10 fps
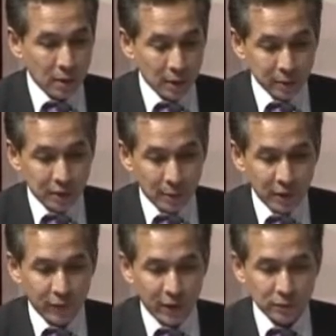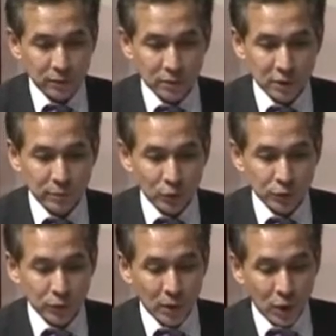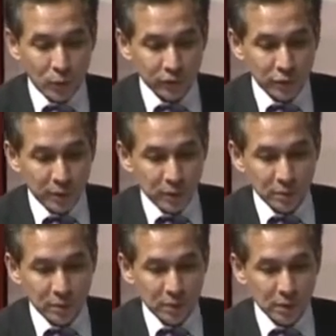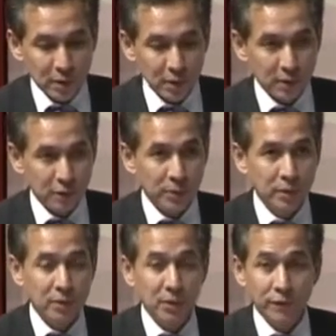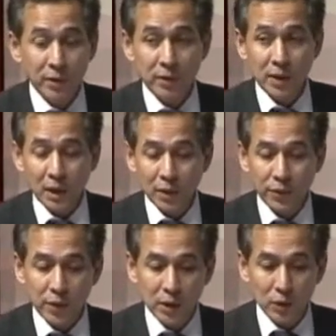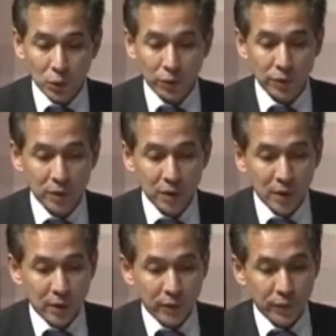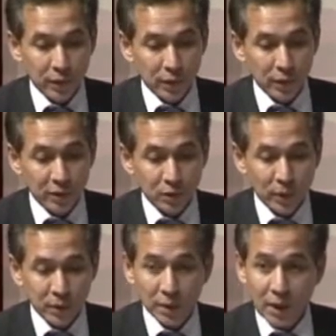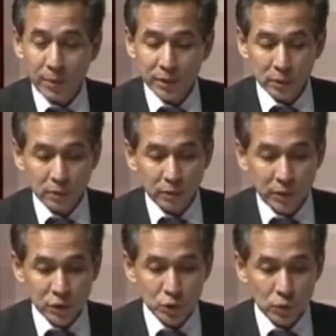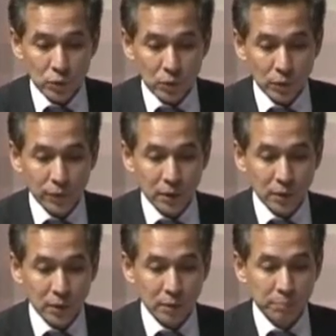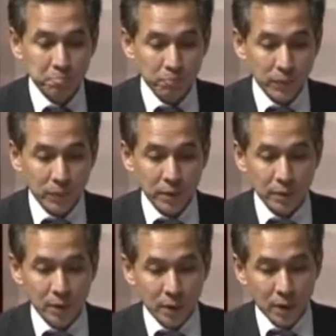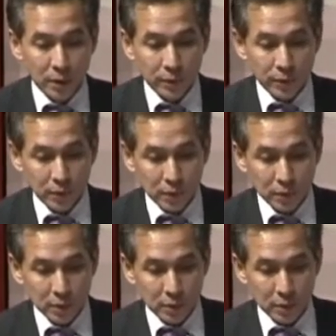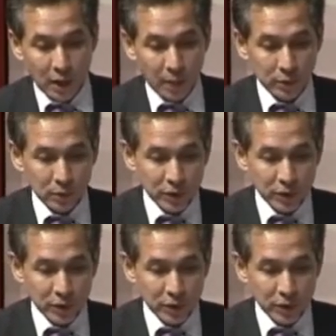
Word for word: uh, Islamic financial system also now experience, is experiencing a very healthy growth. The risk-weighted capital ratio, or the, um, the, the, the, capital